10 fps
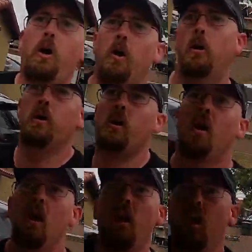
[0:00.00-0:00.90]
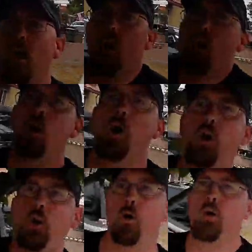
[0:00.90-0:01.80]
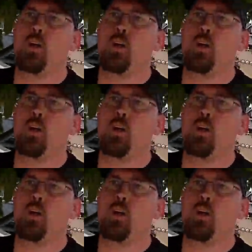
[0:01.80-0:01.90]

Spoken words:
probably should cut it down a little bit,